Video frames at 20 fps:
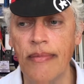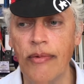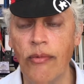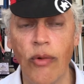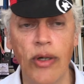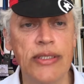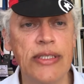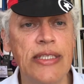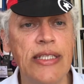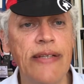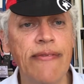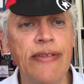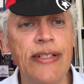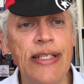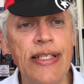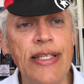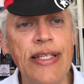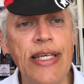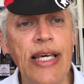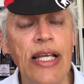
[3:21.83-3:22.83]
wasn't even
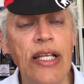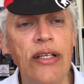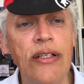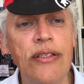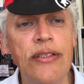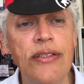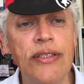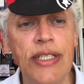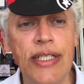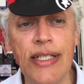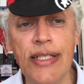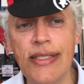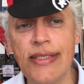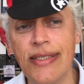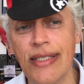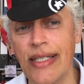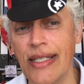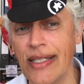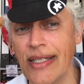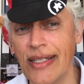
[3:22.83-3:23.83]
in the yellow
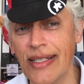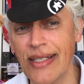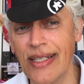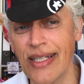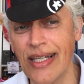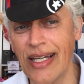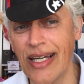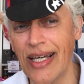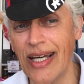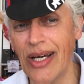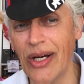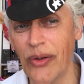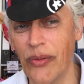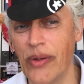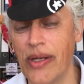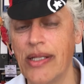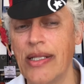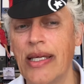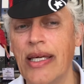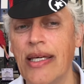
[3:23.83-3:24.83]
jersey
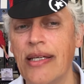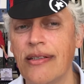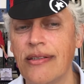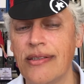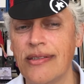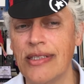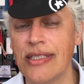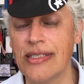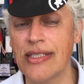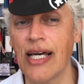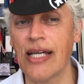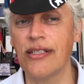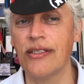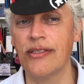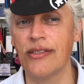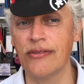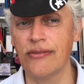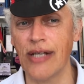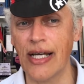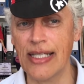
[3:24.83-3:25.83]
when he decided
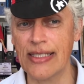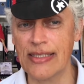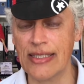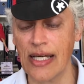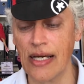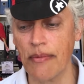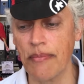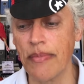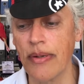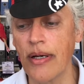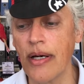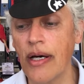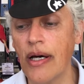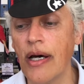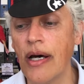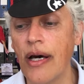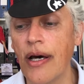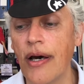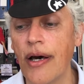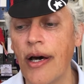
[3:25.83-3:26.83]
to race up
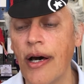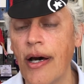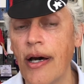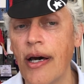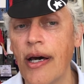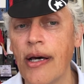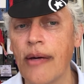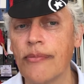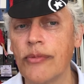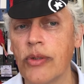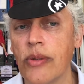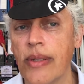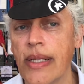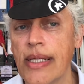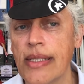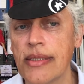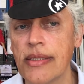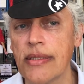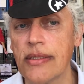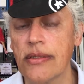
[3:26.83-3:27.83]
Alpe
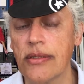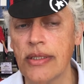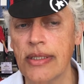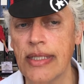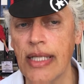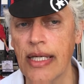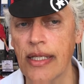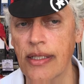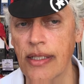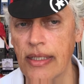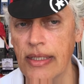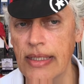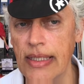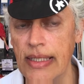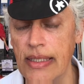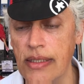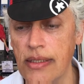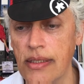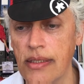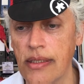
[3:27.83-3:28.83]
d'Huez to take the
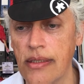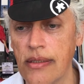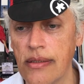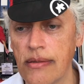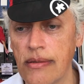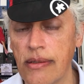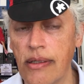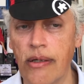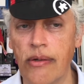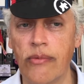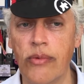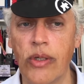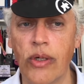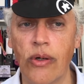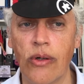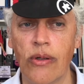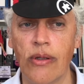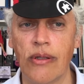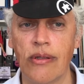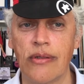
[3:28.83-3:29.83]
lead. We
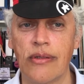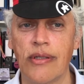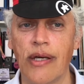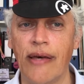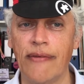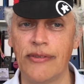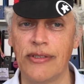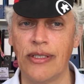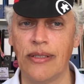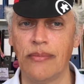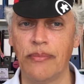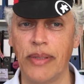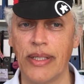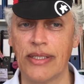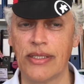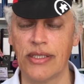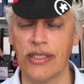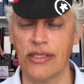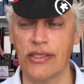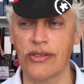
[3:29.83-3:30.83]
all have seen
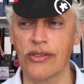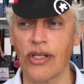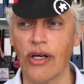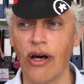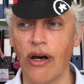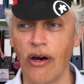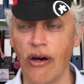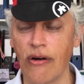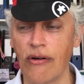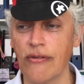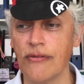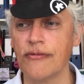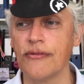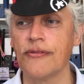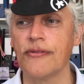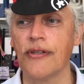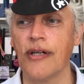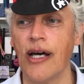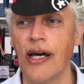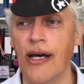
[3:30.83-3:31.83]
pictures of
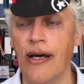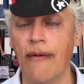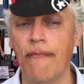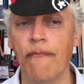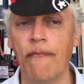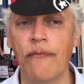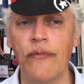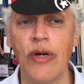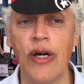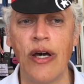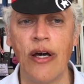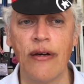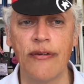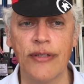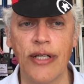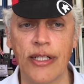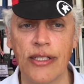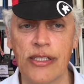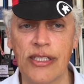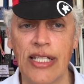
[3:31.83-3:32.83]

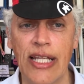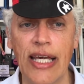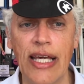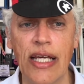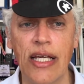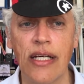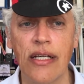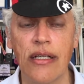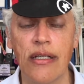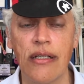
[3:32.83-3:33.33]
Frank Schleck